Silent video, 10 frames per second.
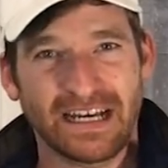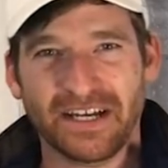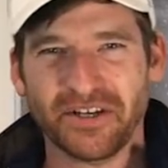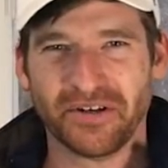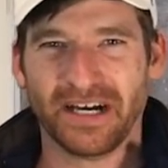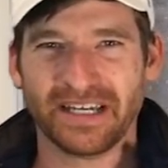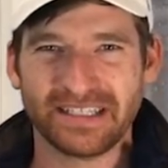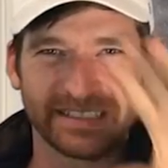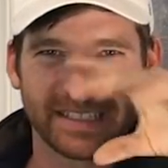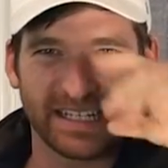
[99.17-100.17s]
I know I
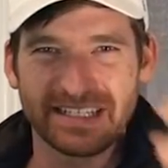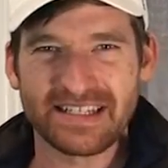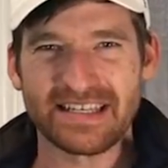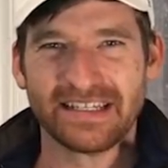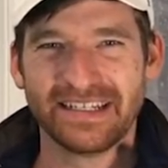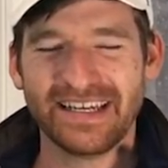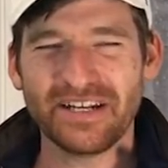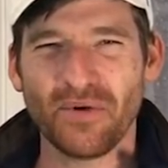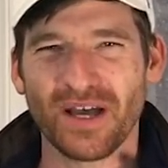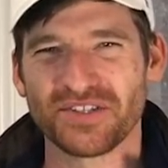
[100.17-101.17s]
can kind of see it.
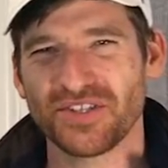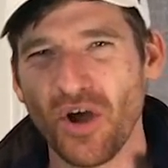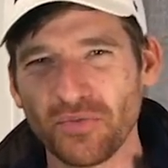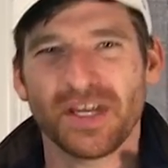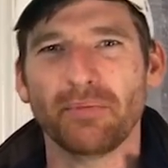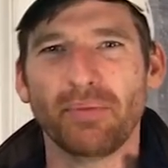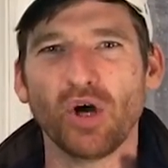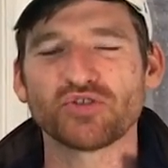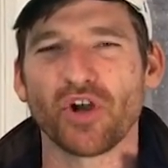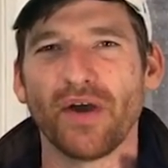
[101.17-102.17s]
Anyways, so Del
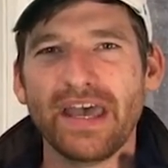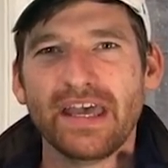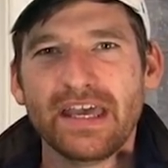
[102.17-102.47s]
Potro,